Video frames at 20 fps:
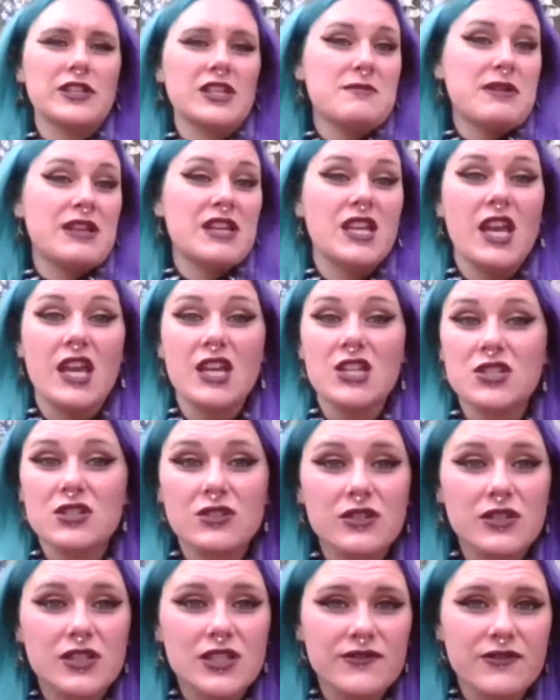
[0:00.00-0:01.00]
the medication
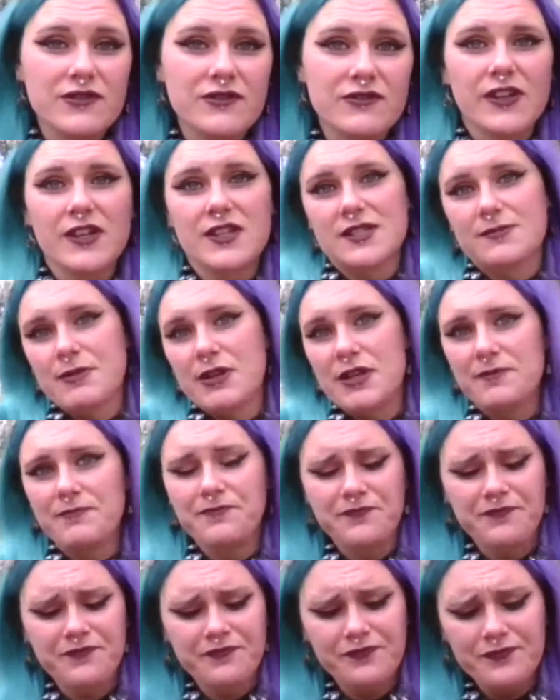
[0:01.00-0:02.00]
couldn't even fix me.
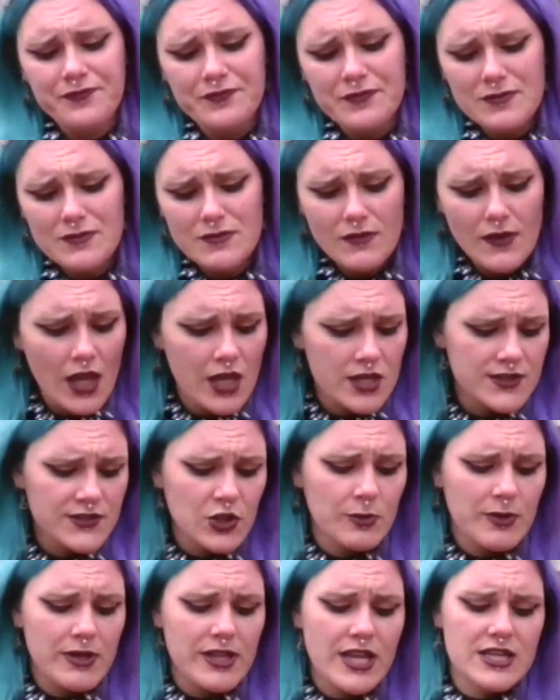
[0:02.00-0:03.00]
And
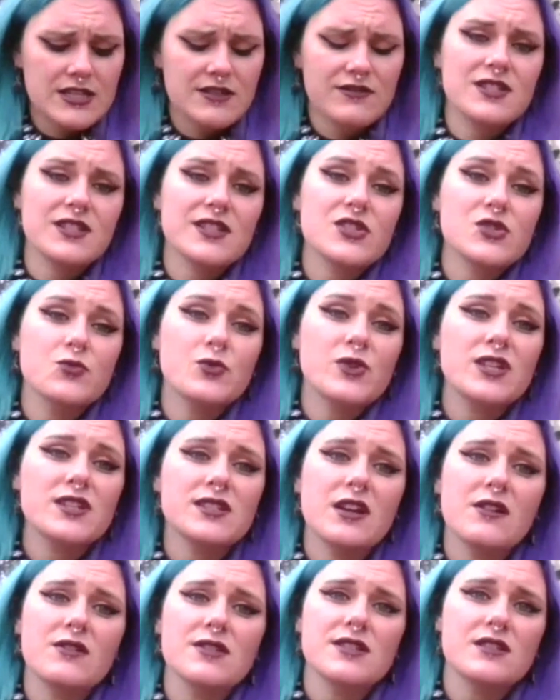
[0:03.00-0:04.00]
so by the end of 6 weeks,
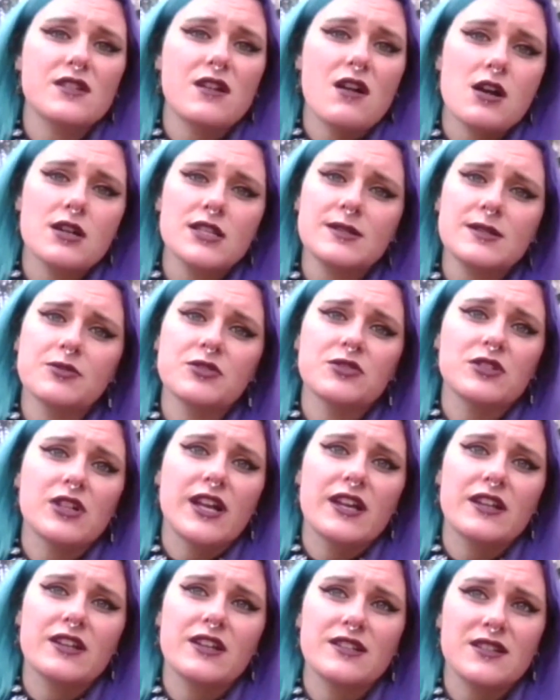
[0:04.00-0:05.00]
I was in the hospital. I
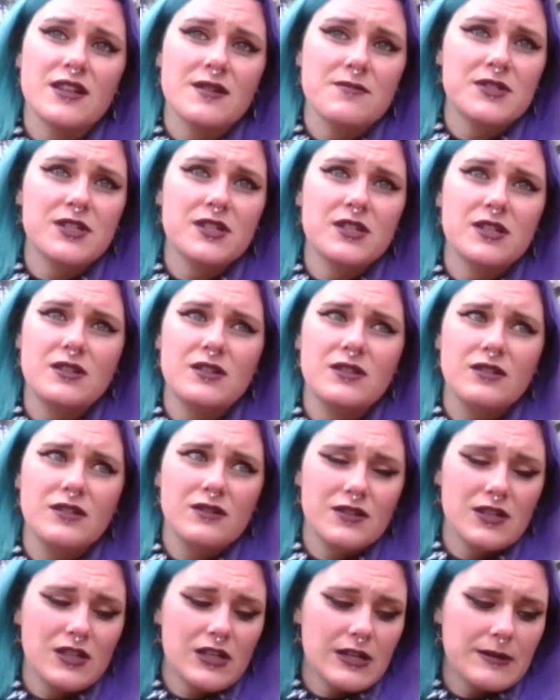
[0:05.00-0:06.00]
had attempted
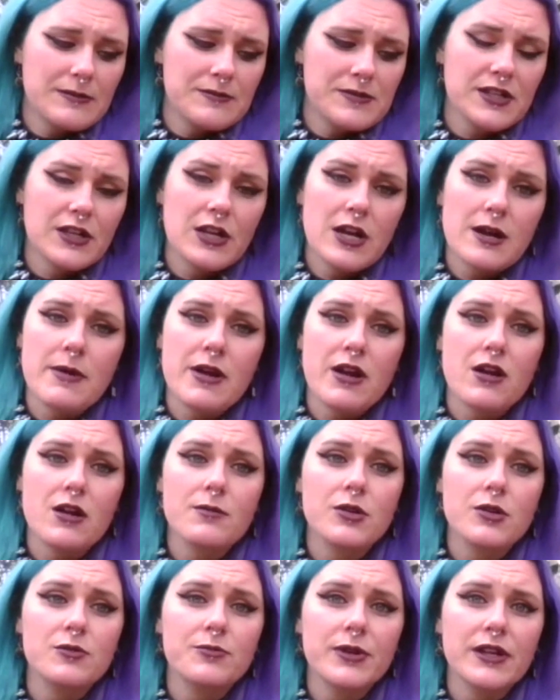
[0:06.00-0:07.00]
to cut my arm
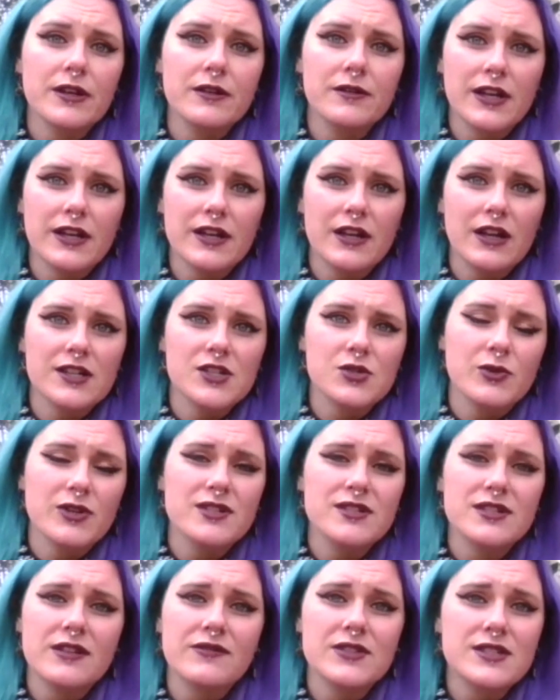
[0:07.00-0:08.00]
open. I got
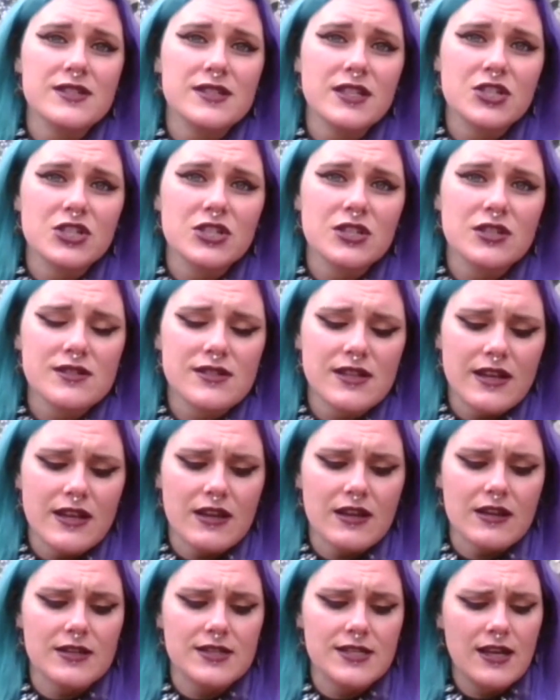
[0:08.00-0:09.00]
27 stitches,
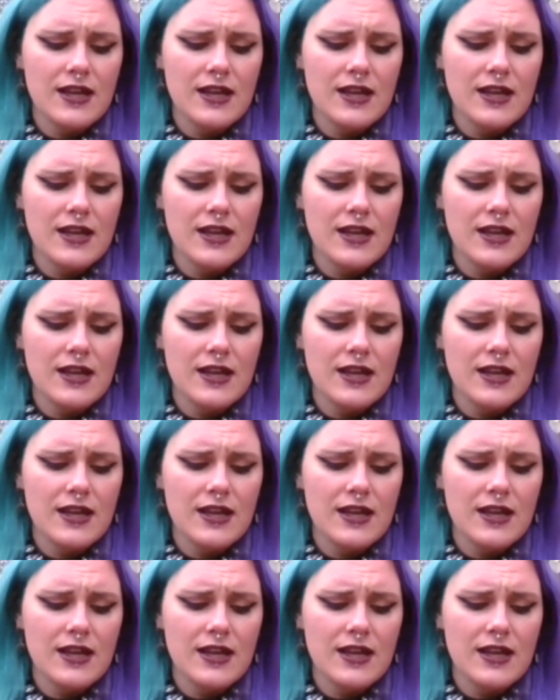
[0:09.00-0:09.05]
and